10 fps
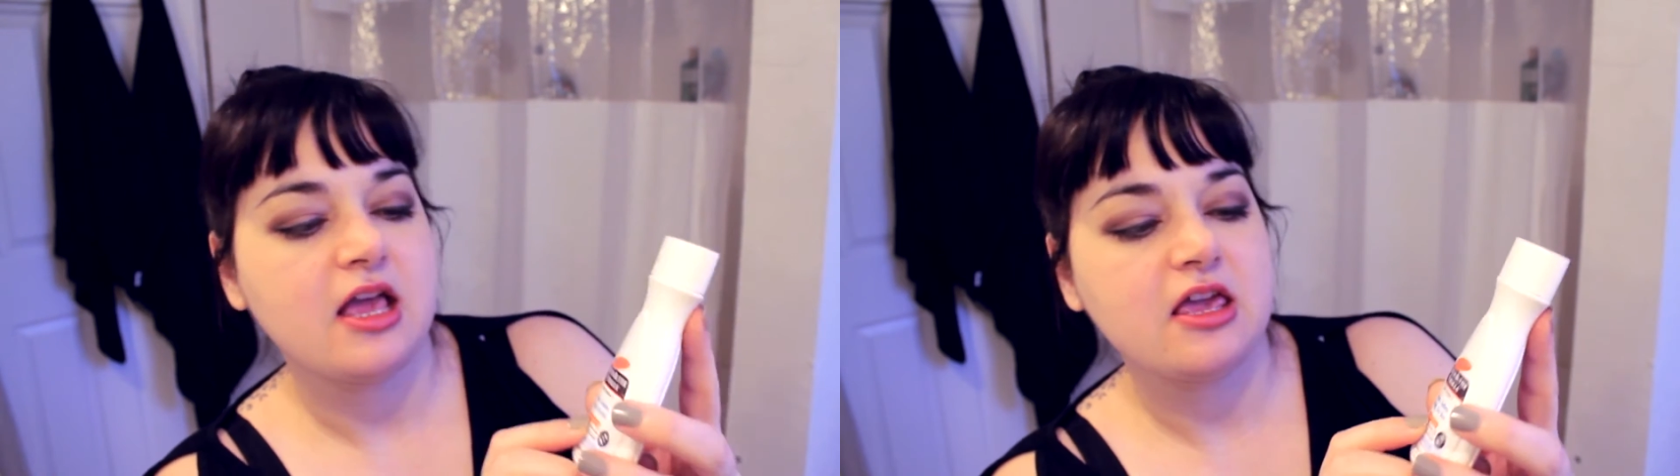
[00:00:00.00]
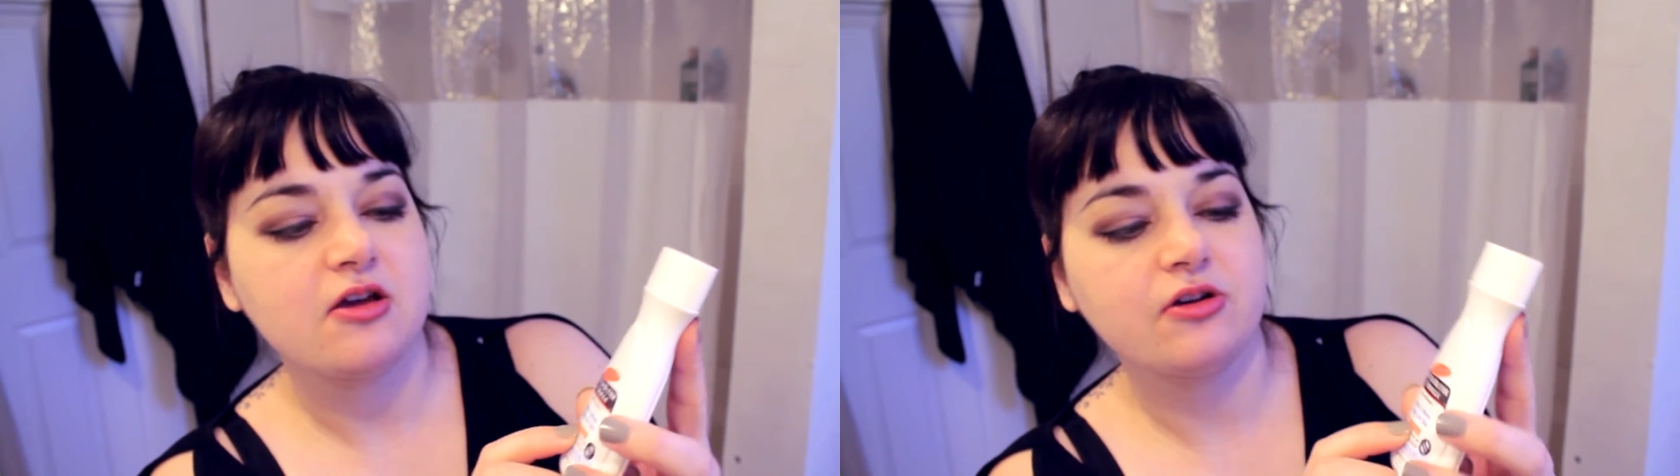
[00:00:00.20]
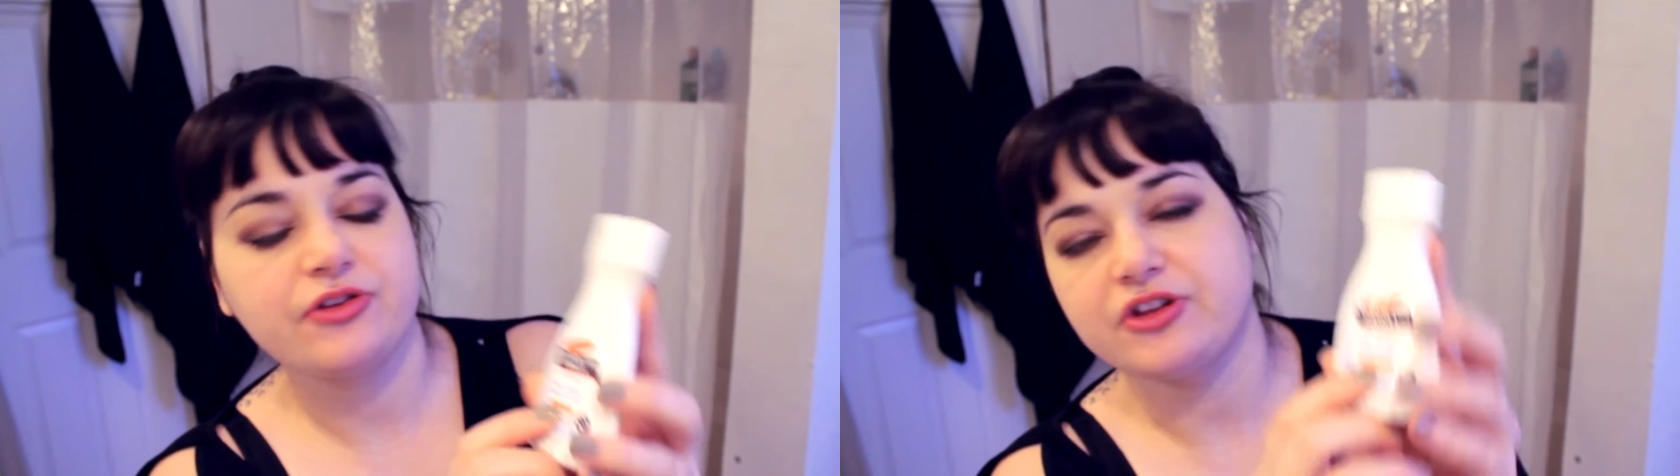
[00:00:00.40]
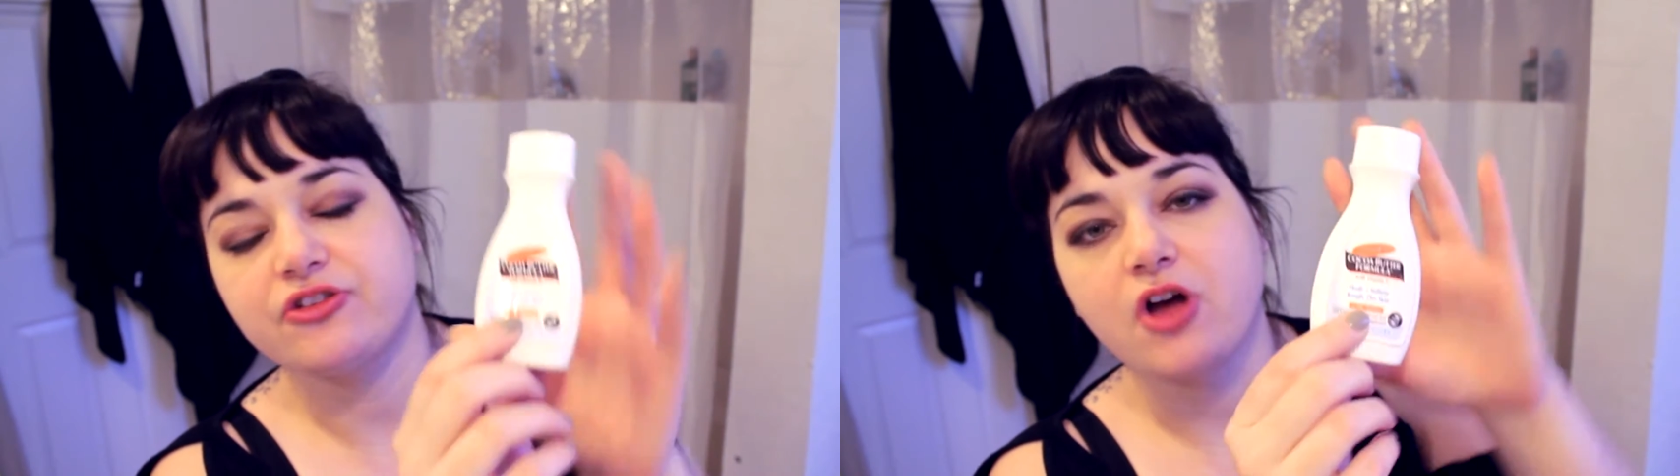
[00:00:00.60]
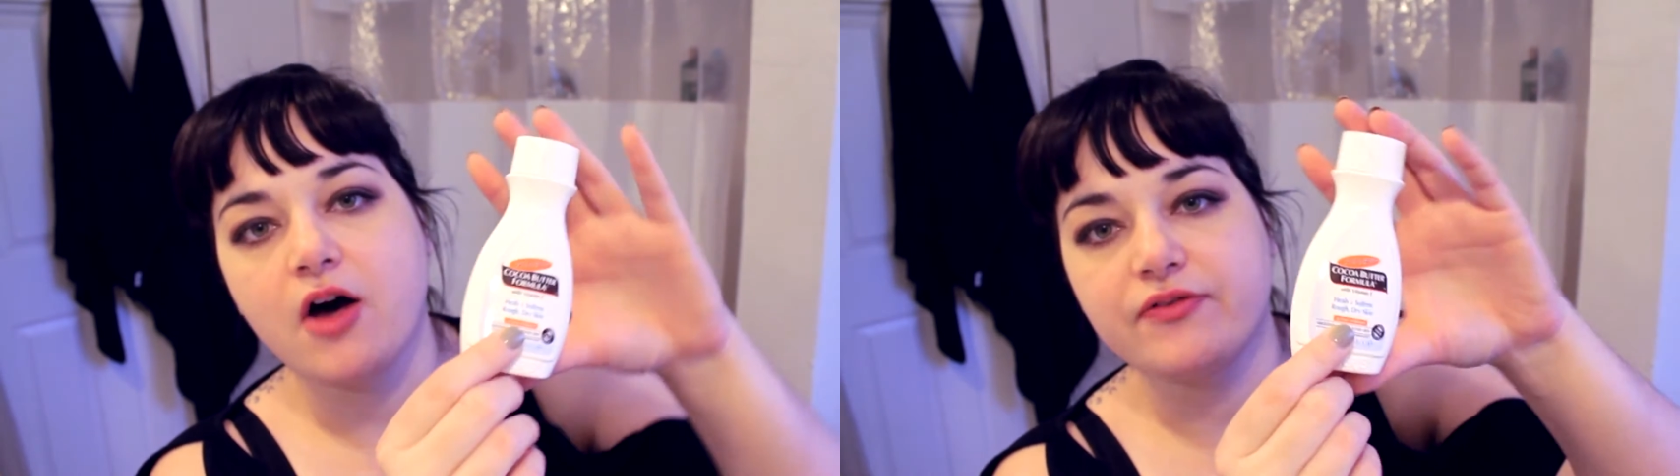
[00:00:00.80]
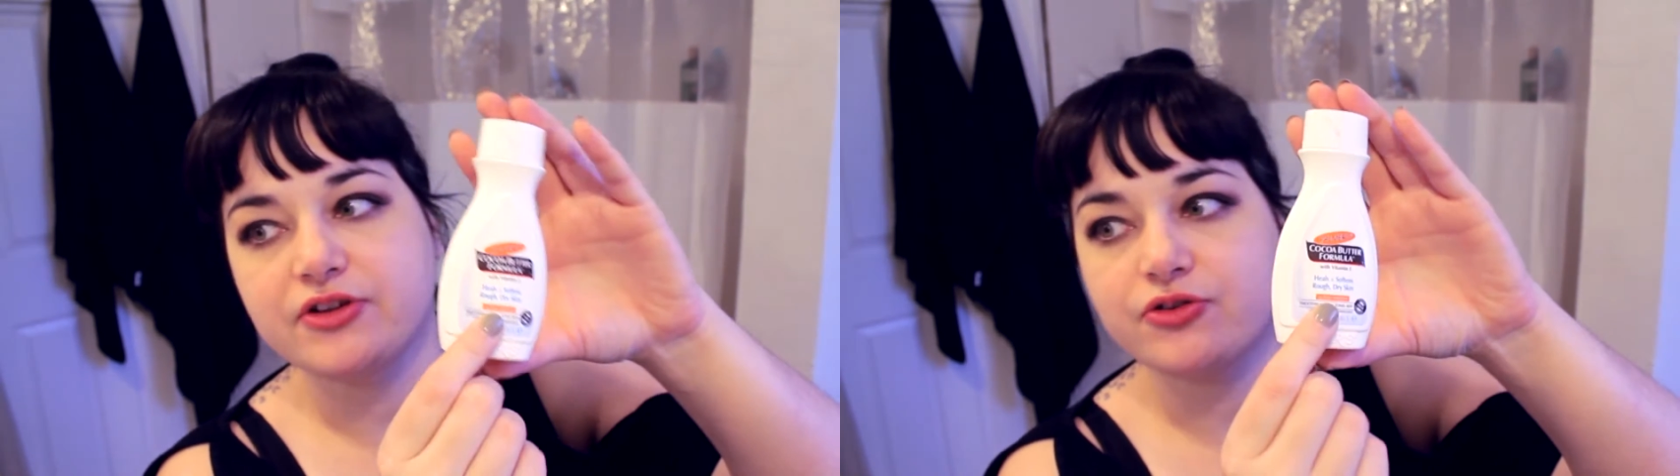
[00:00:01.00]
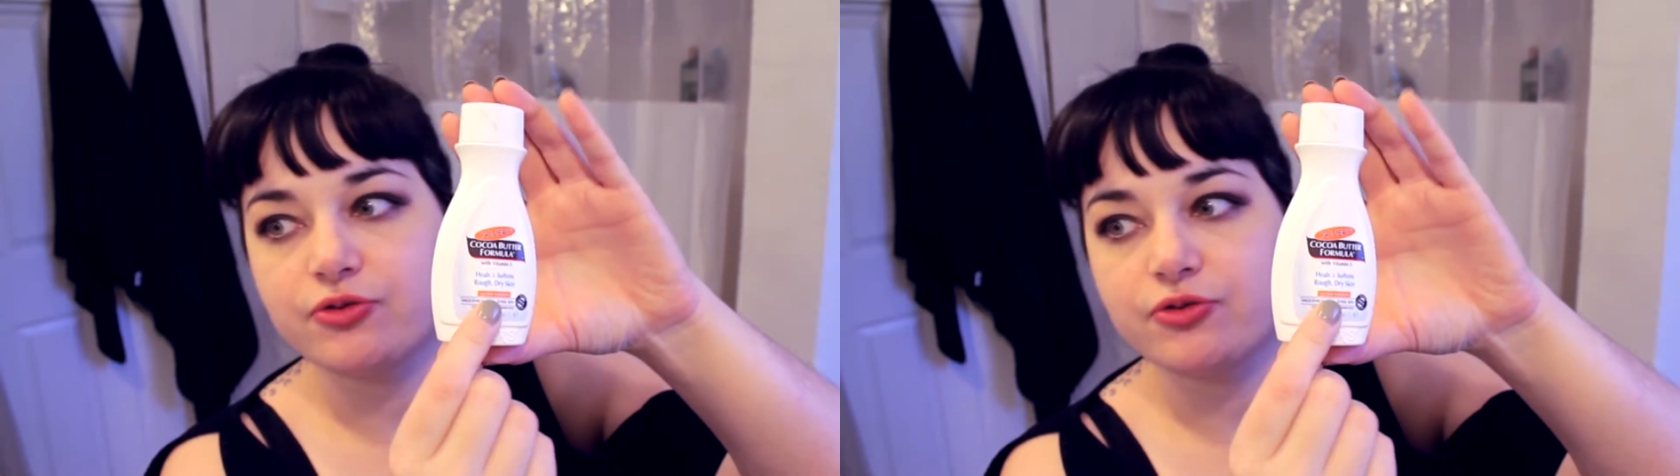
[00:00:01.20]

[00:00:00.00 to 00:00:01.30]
Heals and Softens